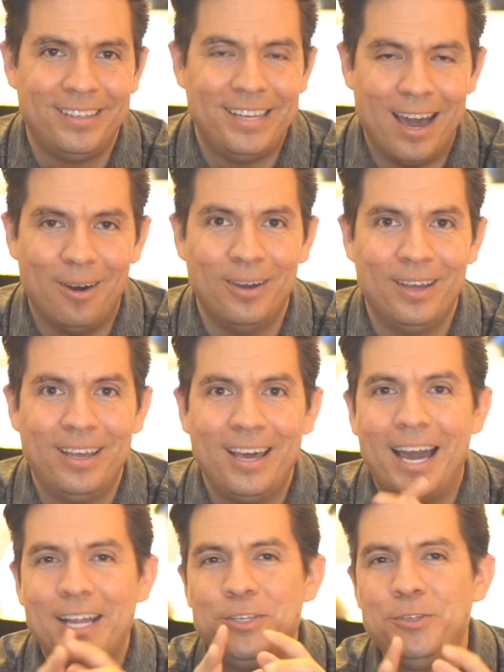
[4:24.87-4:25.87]
Now,
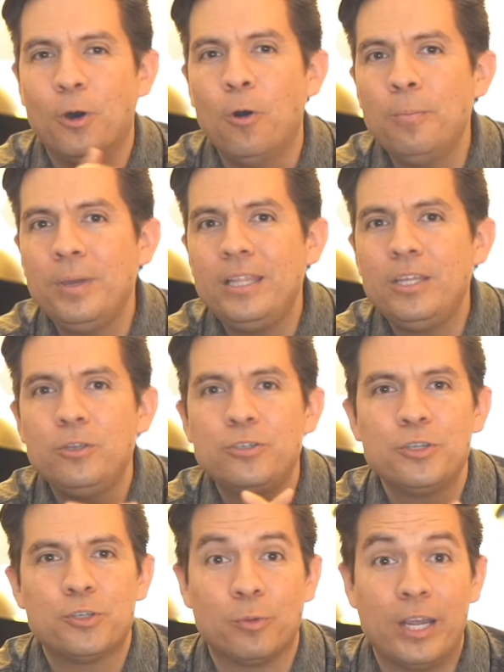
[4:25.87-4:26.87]
I don't mean that you
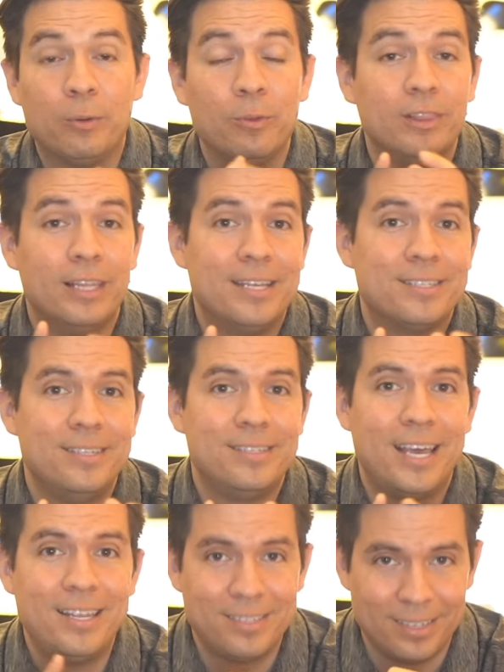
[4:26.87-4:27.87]
should train with less
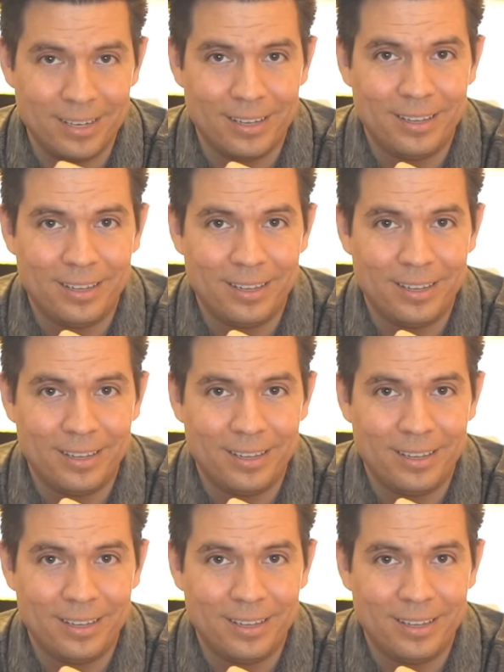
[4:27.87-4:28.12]
intensity.